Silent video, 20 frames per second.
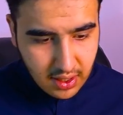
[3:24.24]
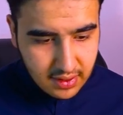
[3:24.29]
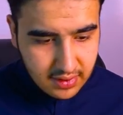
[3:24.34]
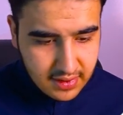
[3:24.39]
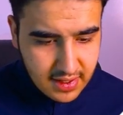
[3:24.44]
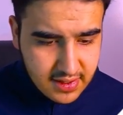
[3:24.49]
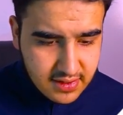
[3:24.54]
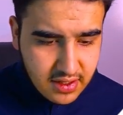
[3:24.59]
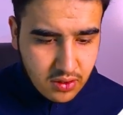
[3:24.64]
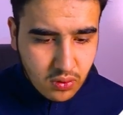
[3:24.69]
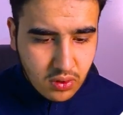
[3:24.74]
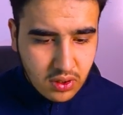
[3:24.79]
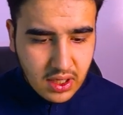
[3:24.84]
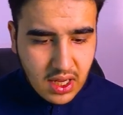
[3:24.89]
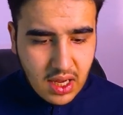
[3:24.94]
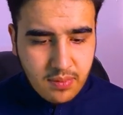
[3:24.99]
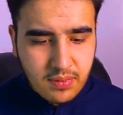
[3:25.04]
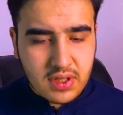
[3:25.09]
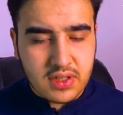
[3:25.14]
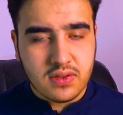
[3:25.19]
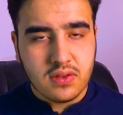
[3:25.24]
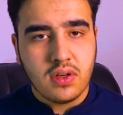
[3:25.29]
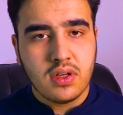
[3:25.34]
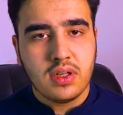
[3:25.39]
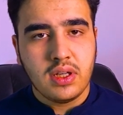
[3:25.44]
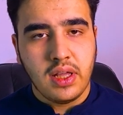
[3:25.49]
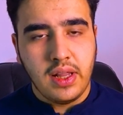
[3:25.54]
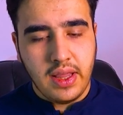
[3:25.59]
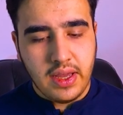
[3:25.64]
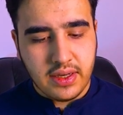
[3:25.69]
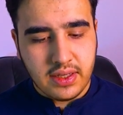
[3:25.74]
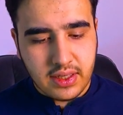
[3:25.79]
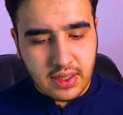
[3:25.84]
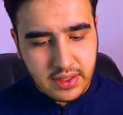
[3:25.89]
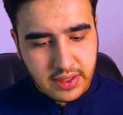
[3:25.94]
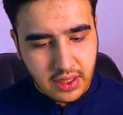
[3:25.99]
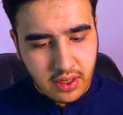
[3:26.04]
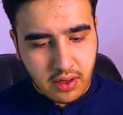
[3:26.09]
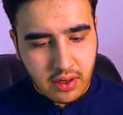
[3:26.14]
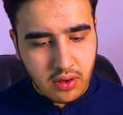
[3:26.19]
This network type does not elect
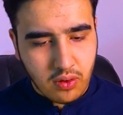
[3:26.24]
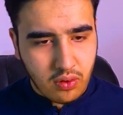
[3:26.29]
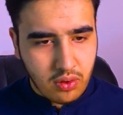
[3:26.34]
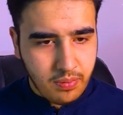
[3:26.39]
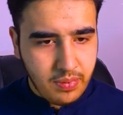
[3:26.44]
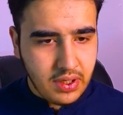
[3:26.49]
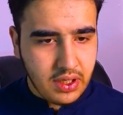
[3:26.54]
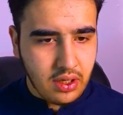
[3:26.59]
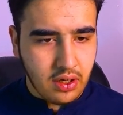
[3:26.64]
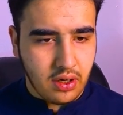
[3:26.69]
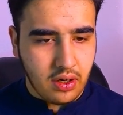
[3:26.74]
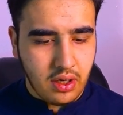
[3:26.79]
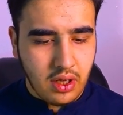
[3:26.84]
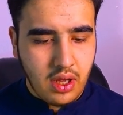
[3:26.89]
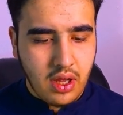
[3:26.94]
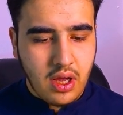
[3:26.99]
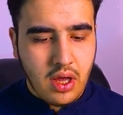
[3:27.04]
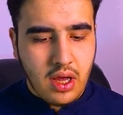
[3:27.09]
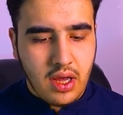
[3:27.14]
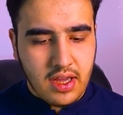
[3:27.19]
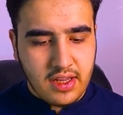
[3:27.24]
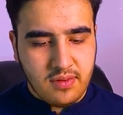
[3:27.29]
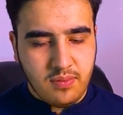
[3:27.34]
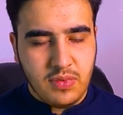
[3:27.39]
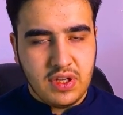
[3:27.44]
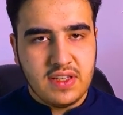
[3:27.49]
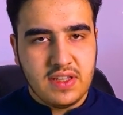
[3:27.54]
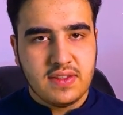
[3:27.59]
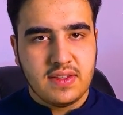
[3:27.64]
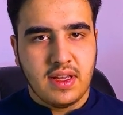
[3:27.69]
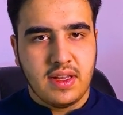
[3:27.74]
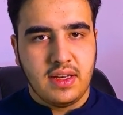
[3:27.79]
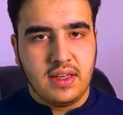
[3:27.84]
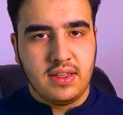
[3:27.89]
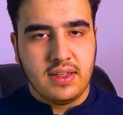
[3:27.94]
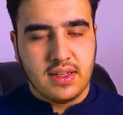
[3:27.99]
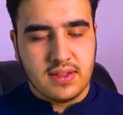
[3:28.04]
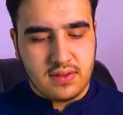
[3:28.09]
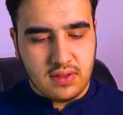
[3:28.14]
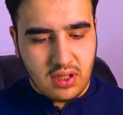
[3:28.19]
DR or BDR. It means that
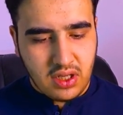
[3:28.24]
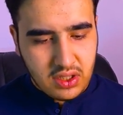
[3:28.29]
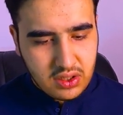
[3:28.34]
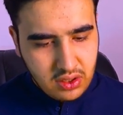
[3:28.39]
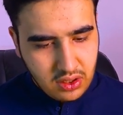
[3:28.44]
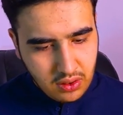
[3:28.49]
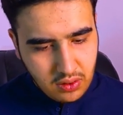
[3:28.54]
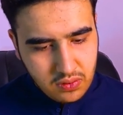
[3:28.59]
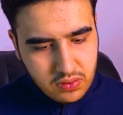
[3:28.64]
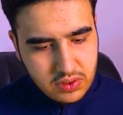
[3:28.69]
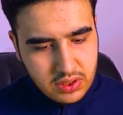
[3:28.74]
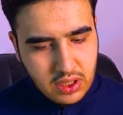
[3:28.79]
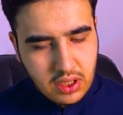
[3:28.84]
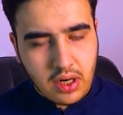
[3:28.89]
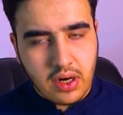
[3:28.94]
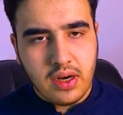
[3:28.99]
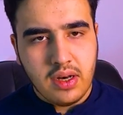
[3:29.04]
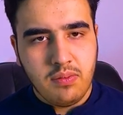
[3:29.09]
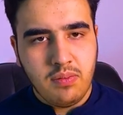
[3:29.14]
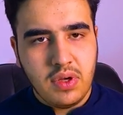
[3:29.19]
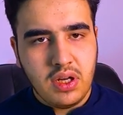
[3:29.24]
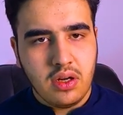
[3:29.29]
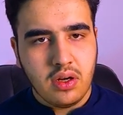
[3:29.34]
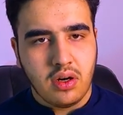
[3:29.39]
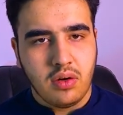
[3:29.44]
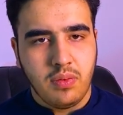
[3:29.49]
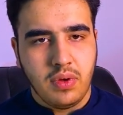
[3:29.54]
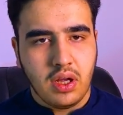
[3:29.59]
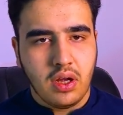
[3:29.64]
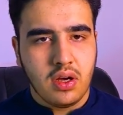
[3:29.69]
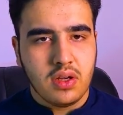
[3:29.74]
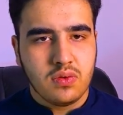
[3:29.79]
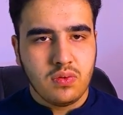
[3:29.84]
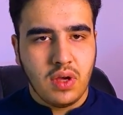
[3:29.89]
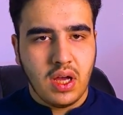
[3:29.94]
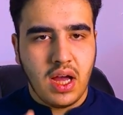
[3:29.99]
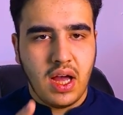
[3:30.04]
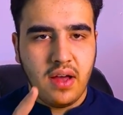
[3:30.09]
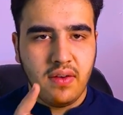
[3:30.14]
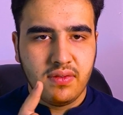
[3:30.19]
it does not use DR and BDR because
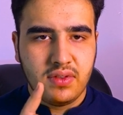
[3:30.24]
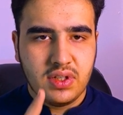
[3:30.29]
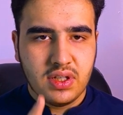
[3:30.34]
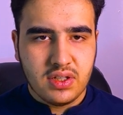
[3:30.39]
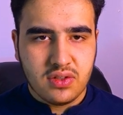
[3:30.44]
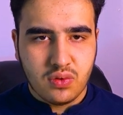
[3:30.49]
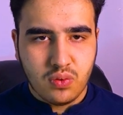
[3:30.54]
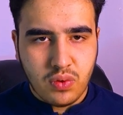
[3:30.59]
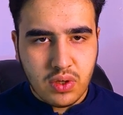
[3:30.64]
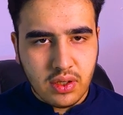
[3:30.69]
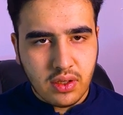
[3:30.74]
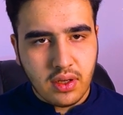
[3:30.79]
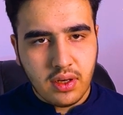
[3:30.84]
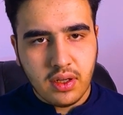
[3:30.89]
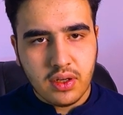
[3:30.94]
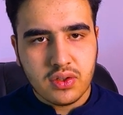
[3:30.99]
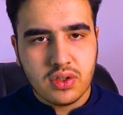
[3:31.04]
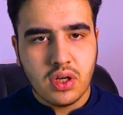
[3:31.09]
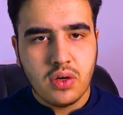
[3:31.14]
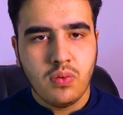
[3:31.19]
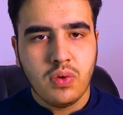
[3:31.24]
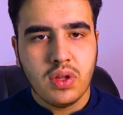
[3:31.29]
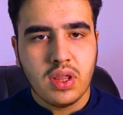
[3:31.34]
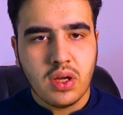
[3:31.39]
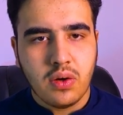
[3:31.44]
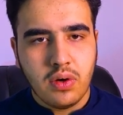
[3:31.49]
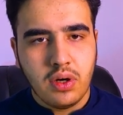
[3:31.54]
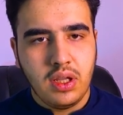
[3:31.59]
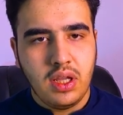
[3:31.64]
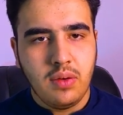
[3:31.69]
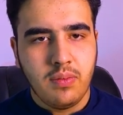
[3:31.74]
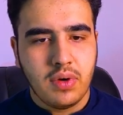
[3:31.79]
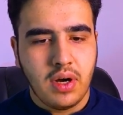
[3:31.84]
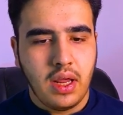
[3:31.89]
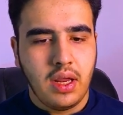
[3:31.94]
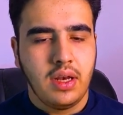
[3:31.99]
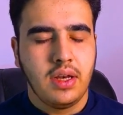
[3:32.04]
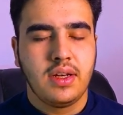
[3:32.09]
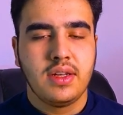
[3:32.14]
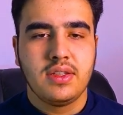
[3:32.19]
we have just one connection with our neighbor
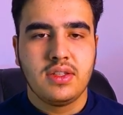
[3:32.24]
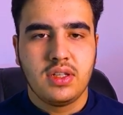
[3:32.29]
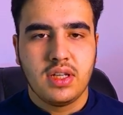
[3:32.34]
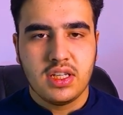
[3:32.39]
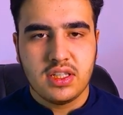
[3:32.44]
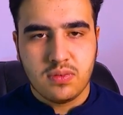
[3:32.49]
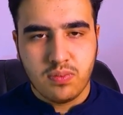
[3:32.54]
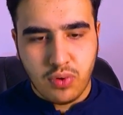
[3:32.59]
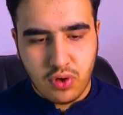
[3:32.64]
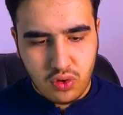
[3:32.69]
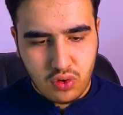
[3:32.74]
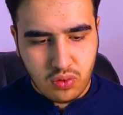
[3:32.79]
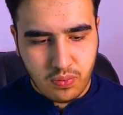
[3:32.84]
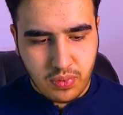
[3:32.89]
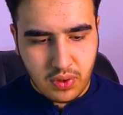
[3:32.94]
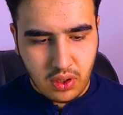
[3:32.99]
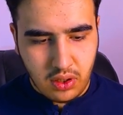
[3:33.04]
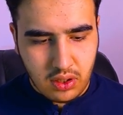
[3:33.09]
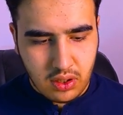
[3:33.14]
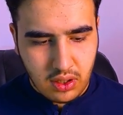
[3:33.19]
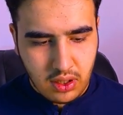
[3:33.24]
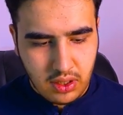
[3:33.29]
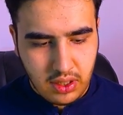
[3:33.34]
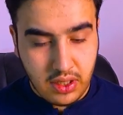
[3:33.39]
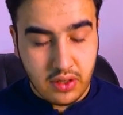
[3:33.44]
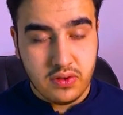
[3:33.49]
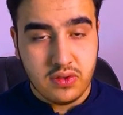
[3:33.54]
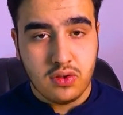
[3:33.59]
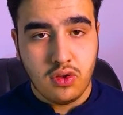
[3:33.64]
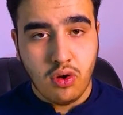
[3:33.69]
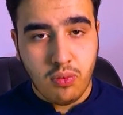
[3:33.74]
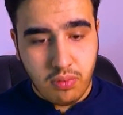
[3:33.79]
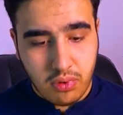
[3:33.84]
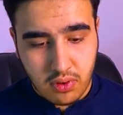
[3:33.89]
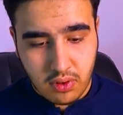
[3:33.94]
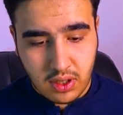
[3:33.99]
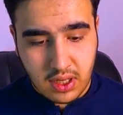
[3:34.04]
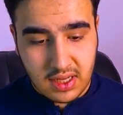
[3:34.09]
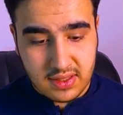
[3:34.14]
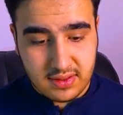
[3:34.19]
and it is just point-to-point. There is no
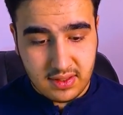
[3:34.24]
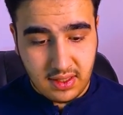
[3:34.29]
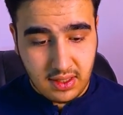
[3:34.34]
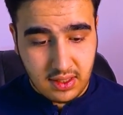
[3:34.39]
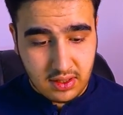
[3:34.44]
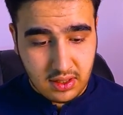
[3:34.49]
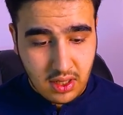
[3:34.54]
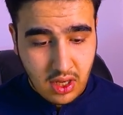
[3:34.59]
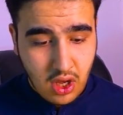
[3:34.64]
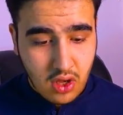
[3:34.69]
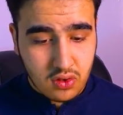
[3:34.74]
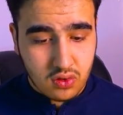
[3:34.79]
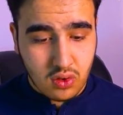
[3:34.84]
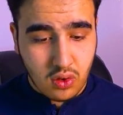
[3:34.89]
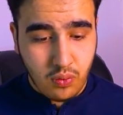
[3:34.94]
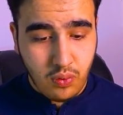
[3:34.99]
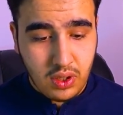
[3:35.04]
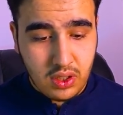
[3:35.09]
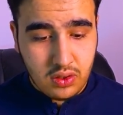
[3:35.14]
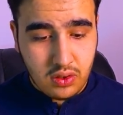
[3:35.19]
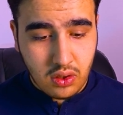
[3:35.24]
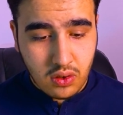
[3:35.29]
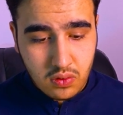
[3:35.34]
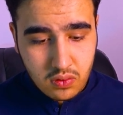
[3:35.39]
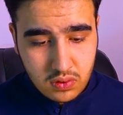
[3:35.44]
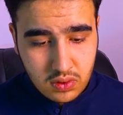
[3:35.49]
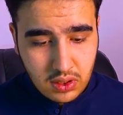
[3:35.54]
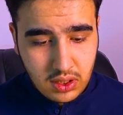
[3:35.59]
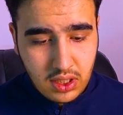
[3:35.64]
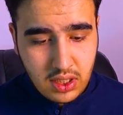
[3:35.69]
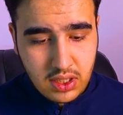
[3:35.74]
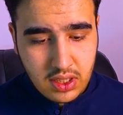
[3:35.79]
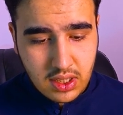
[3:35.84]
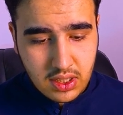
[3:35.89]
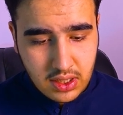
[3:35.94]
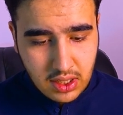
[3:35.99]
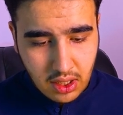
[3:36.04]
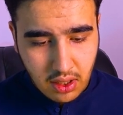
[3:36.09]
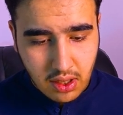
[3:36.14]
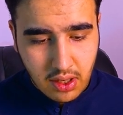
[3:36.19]
broadcast in it. So we don't need
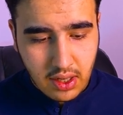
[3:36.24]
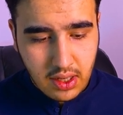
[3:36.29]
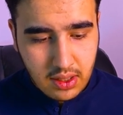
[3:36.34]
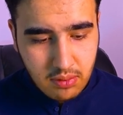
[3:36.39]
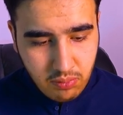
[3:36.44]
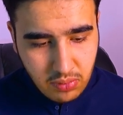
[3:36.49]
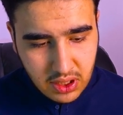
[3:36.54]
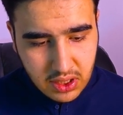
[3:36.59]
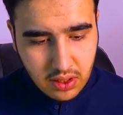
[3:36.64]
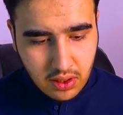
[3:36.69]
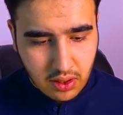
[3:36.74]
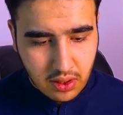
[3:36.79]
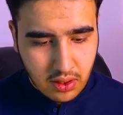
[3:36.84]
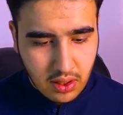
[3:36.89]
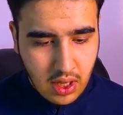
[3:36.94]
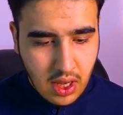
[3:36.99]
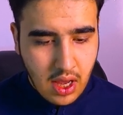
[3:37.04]
DR and BDR.